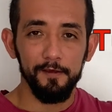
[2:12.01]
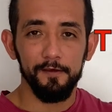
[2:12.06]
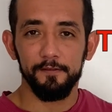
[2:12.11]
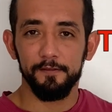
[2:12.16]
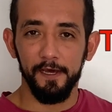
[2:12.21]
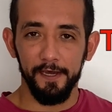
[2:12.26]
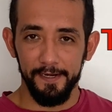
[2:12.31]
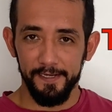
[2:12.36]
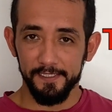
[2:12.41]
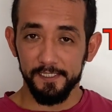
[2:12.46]

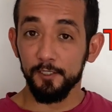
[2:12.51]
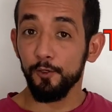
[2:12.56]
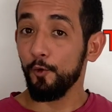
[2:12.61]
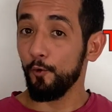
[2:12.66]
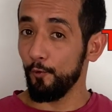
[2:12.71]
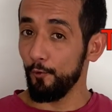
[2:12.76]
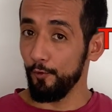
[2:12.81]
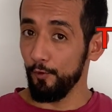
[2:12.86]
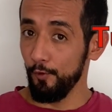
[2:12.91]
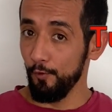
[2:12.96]
That is
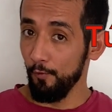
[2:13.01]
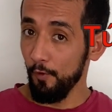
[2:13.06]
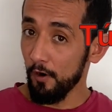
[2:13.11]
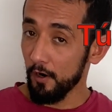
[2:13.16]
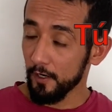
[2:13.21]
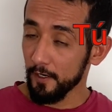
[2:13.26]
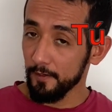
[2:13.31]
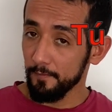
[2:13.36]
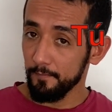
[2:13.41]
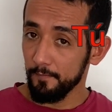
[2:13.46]
who you
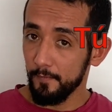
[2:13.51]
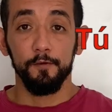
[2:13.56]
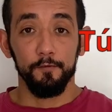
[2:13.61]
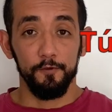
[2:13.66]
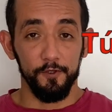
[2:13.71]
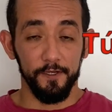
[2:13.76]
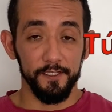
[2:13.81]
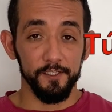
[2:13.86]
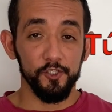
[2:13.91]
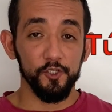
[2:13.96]
are.
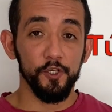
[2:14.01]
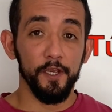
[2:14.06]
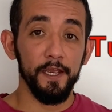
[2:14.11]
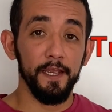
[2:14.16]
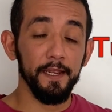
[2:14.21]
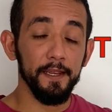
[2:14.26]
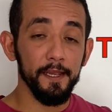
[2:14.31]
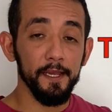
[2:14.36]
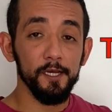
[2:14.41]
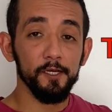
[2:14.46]
You can
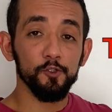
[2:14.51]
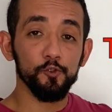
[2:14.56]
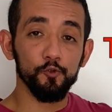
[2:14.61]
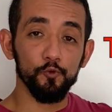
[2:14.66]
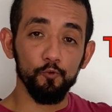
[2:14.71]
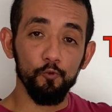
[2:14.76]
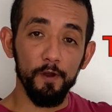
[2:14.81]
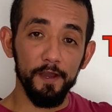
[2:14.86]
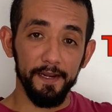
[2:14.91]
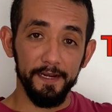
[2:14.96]
say,
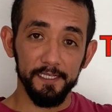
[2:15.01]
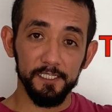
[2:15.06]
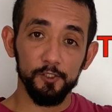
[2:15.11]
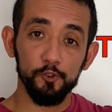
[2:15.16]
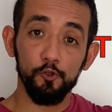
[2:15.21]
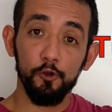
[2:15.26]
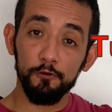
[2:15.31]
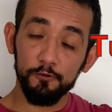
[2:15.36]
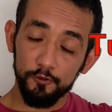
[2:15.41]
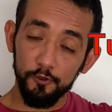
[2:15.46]
tú eres
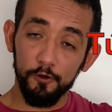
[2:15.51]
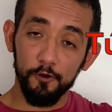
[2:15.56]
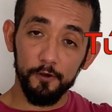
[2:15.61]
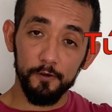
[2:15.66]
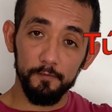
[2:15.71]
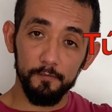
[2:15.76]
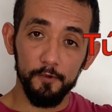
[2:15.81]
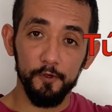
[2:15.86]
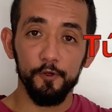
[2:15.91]
doctor,